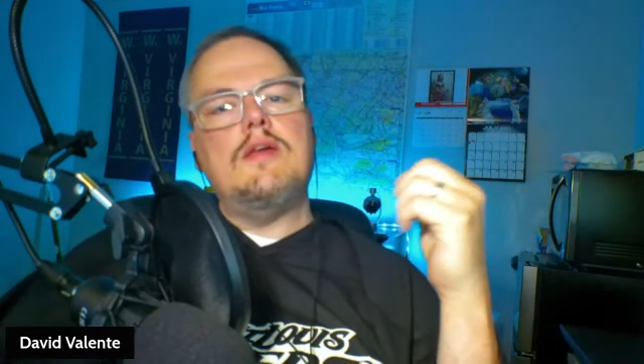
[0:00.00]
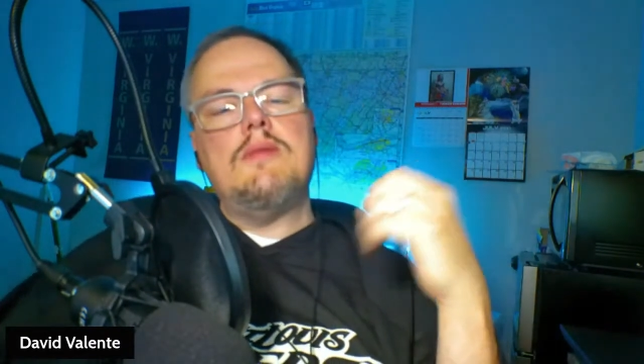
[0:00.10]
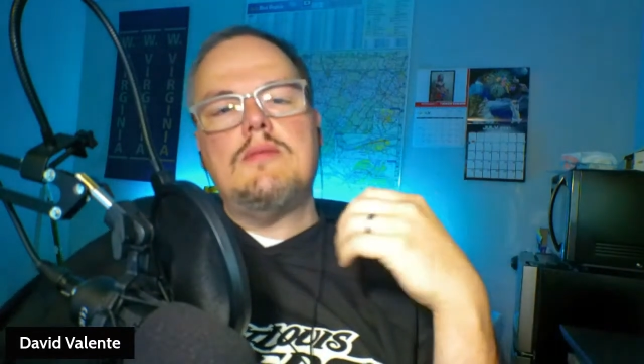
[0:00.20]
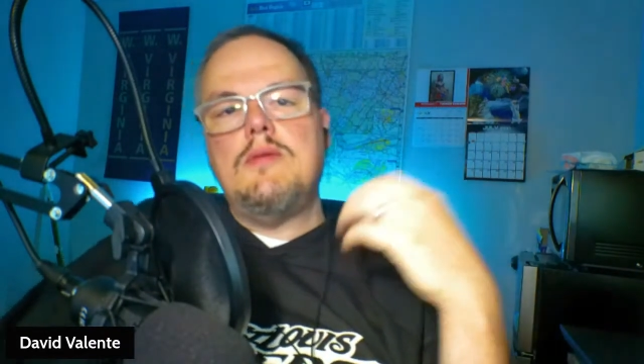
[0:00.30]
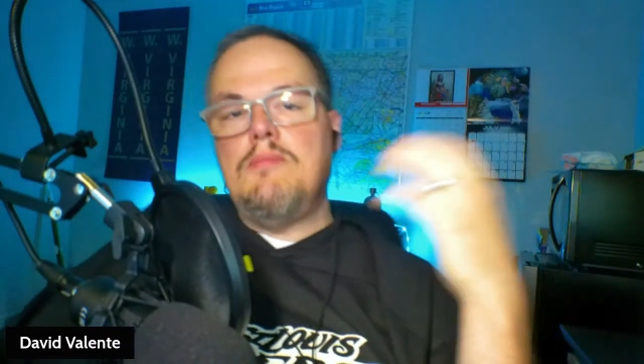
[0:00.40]

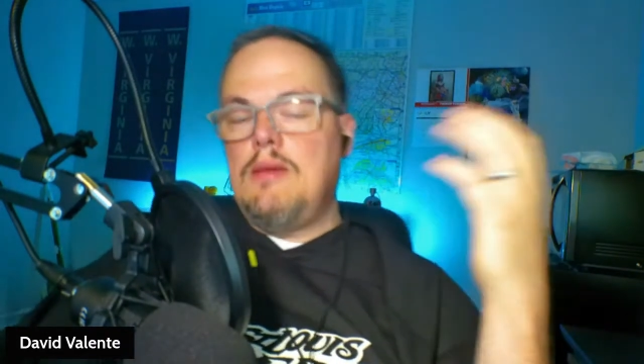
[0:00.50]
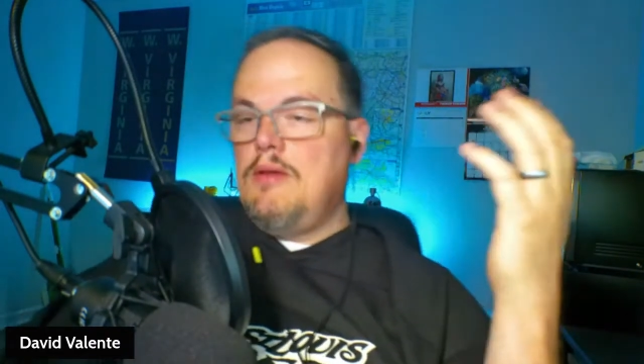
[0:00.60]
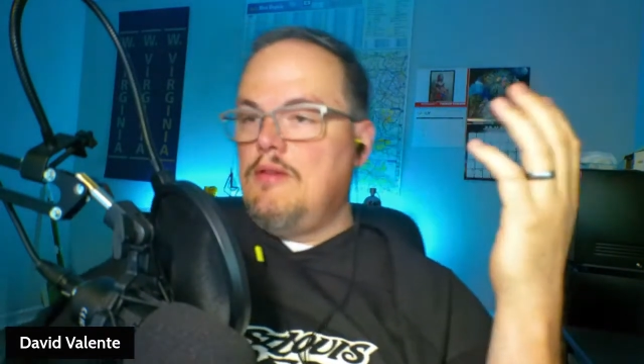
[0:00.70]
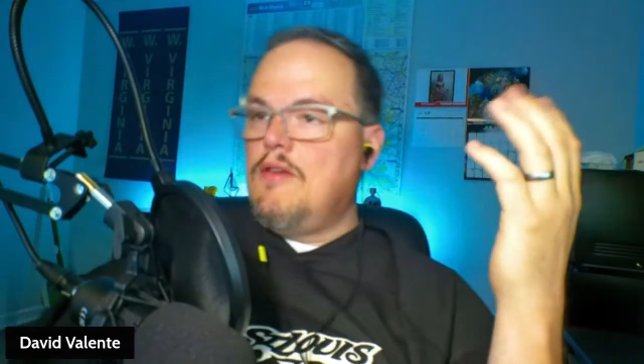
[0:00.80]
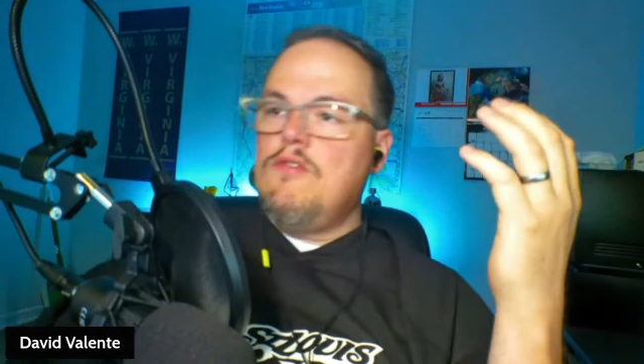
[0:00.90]
Maybe
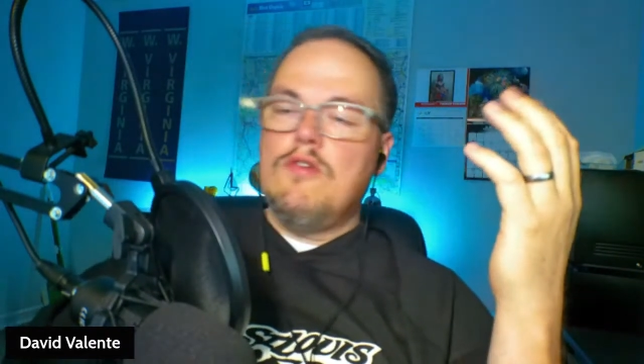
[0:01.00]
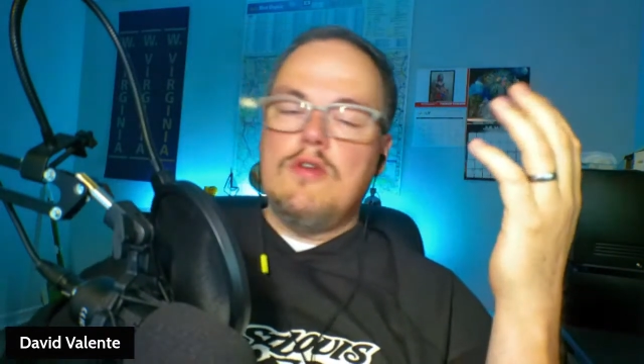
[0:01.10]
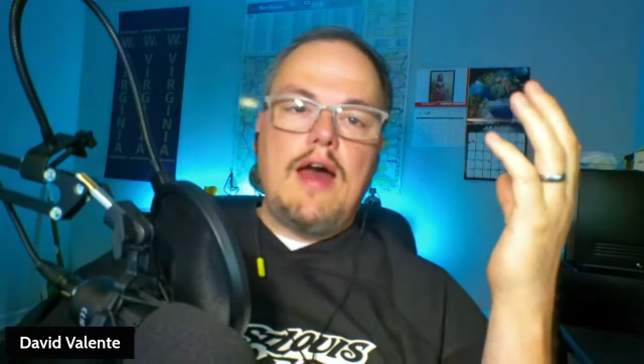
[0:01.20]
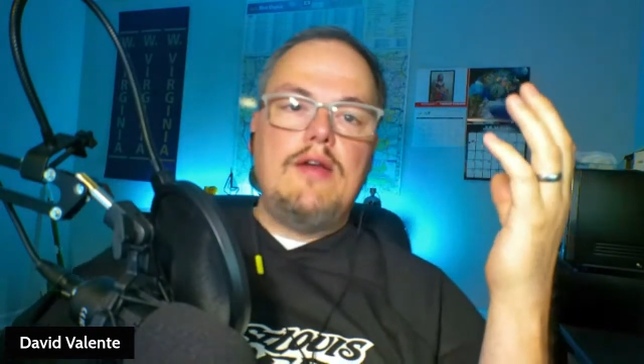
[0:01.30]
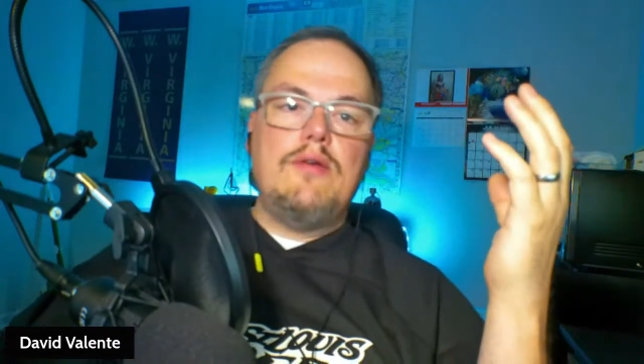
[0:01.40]
he's injured.
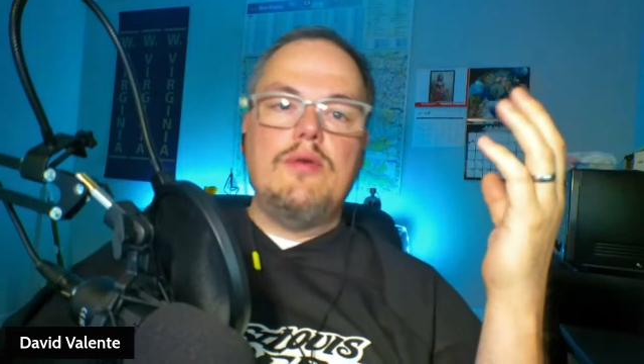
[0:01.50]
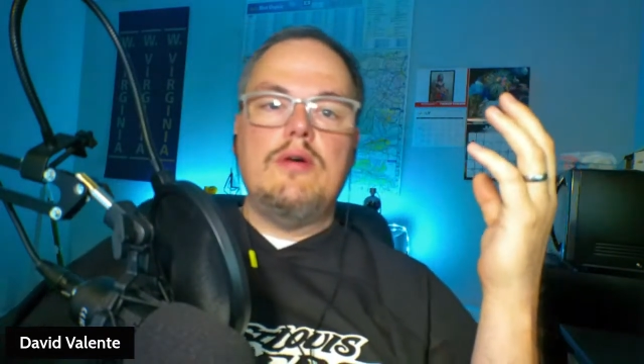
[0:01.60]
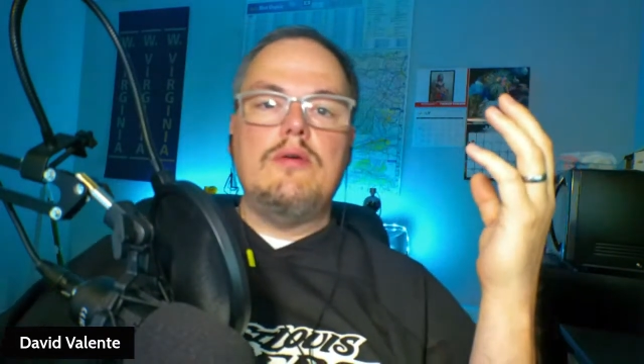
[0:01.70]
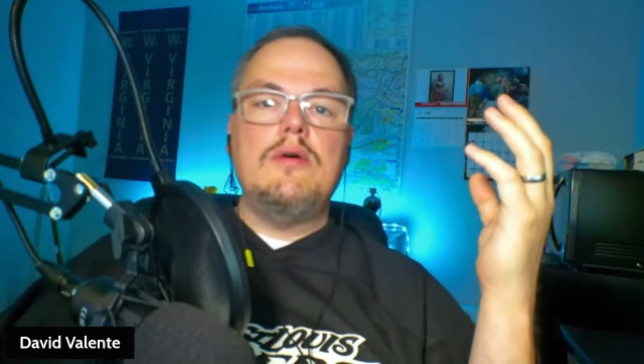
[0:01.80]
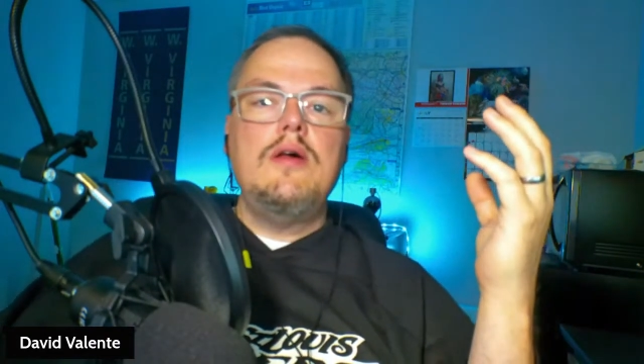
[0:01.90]
I don't
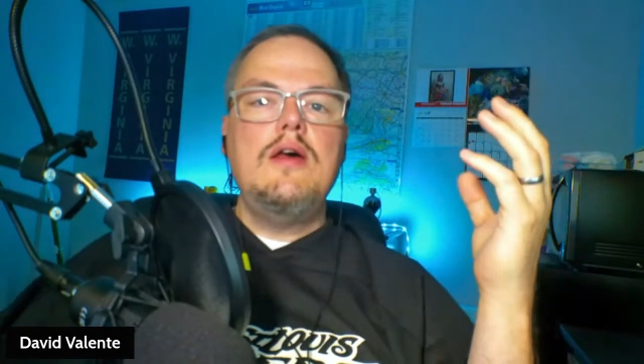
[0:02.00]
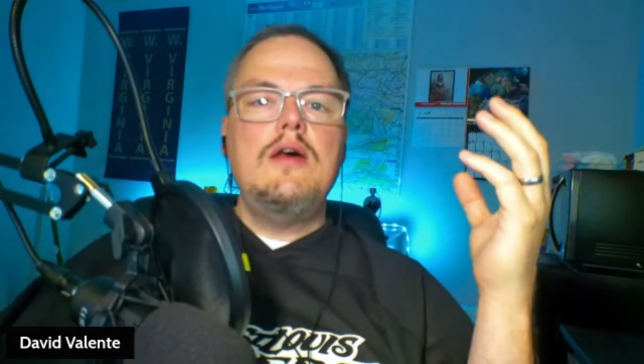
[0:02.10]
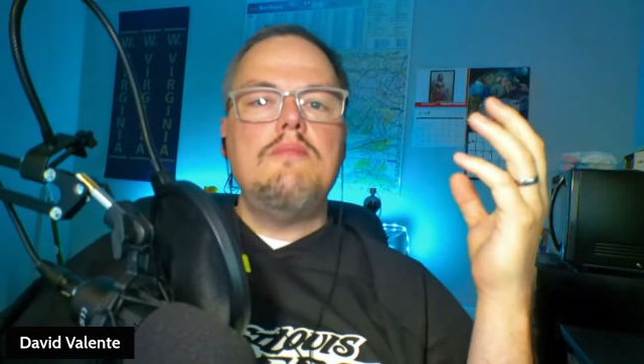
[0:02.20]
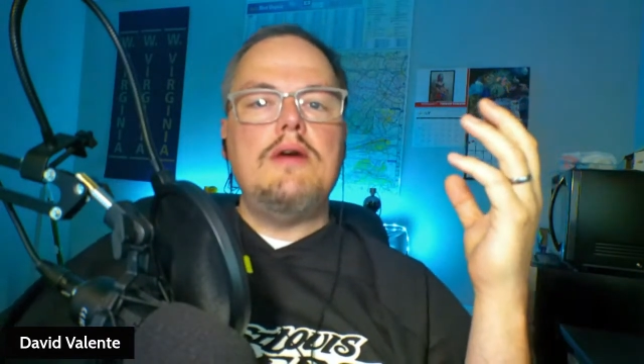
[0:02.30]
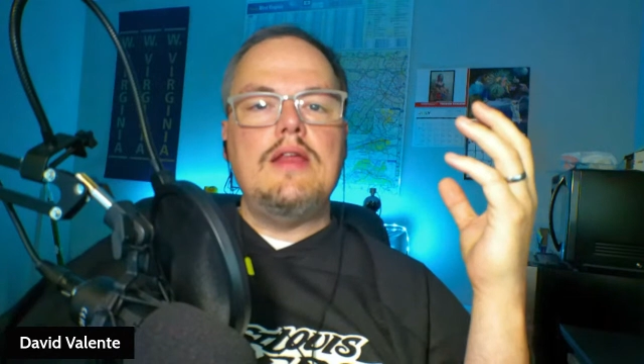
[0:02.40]
know,
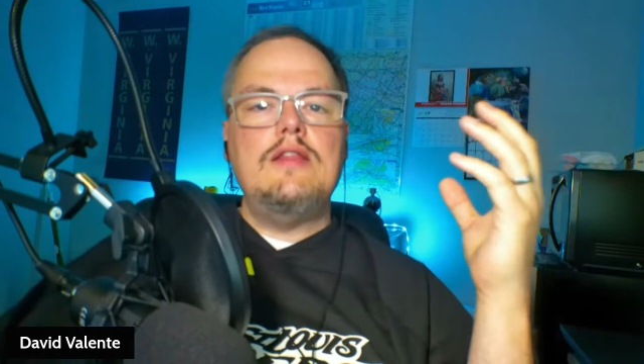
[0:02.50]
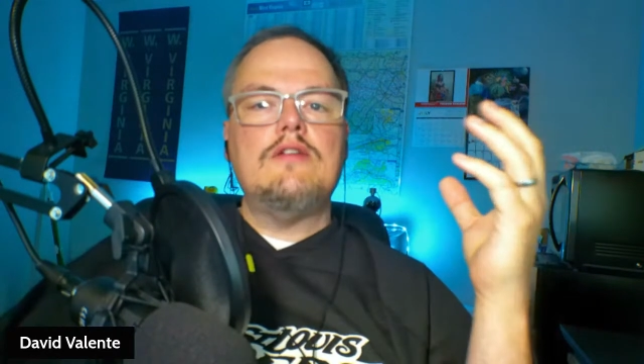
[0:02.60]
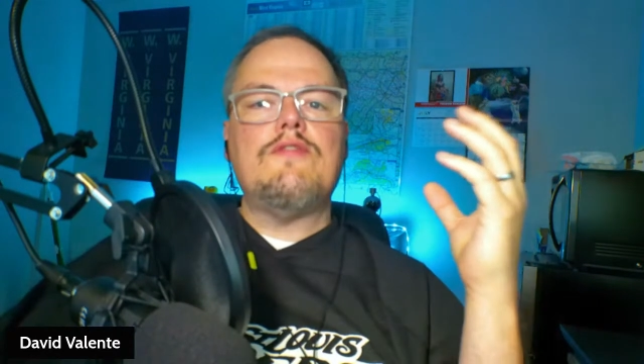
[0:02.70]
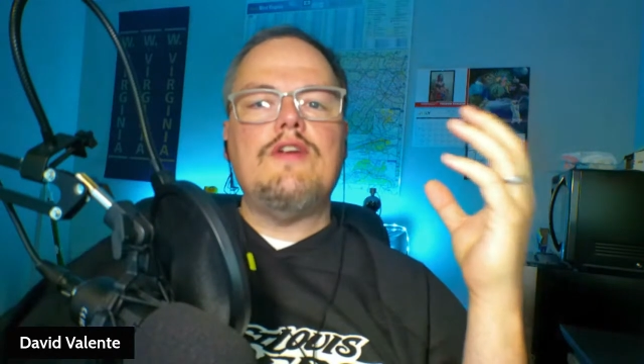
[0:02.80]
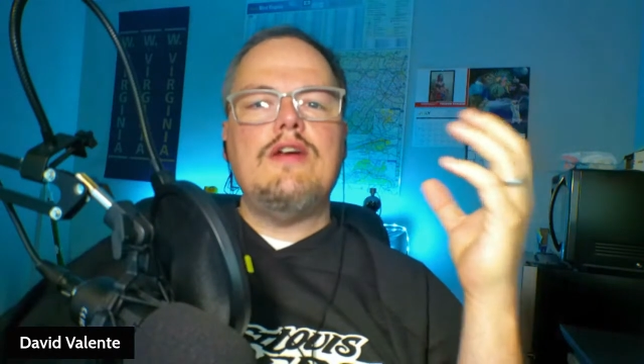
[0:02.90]
but he looks
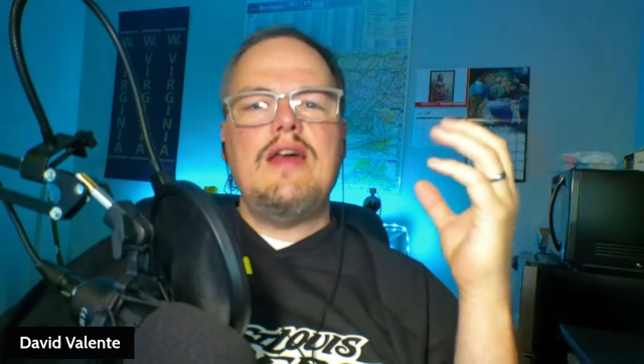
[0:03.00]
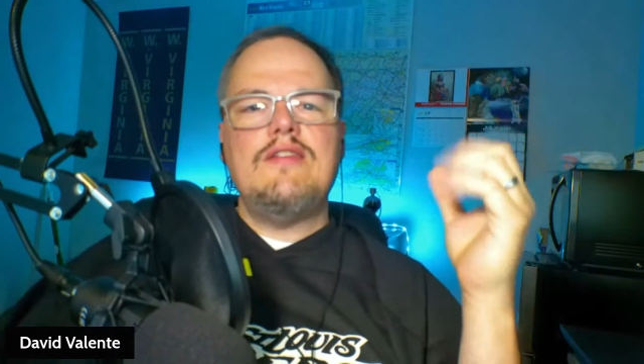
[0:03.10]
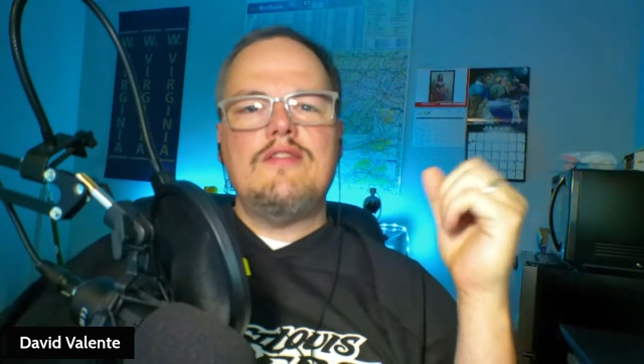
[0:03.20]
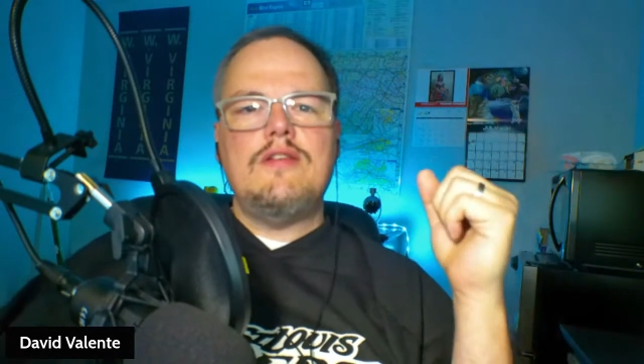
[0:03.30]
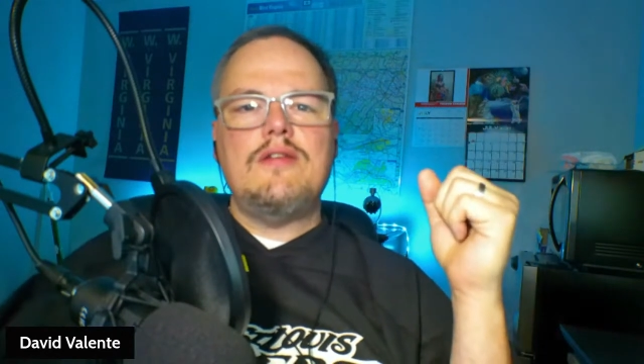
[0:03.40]
very
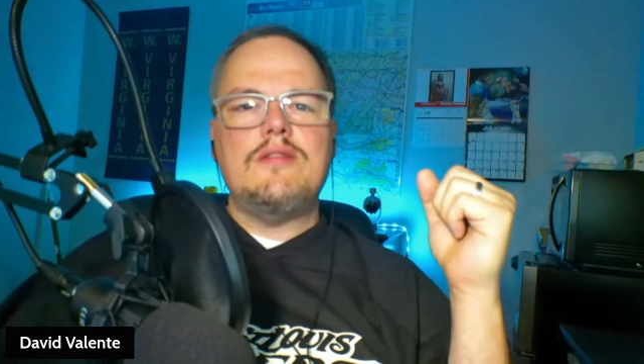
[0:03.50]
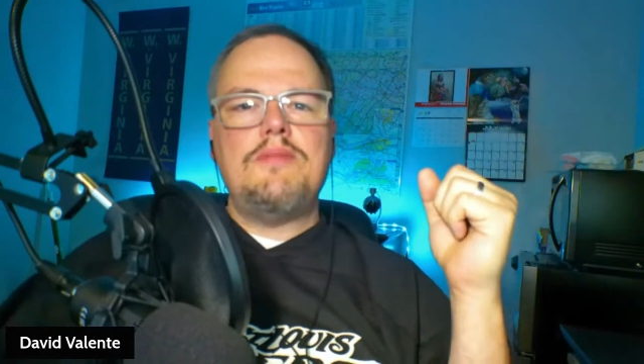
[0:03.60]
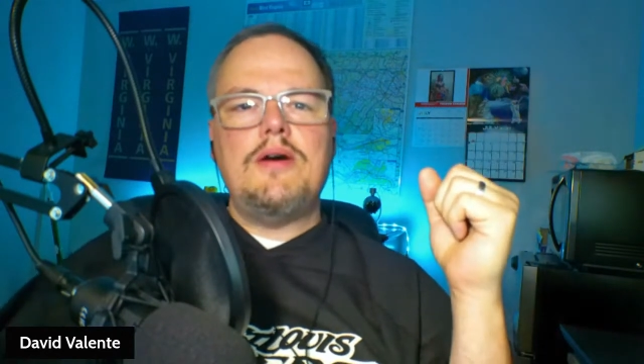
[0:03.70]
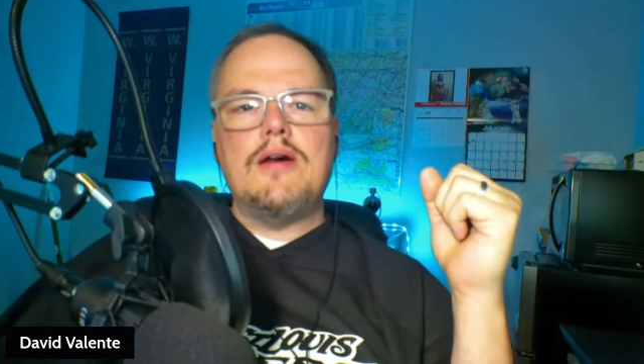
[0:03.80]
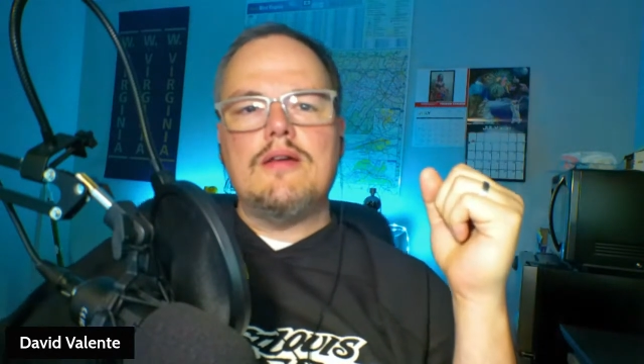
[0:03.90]
hesitant on the
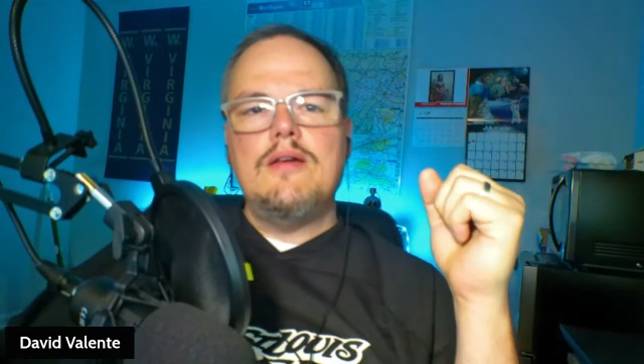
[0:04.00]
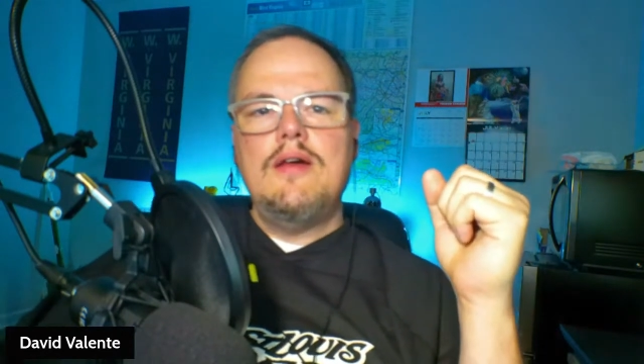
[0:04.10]
puck.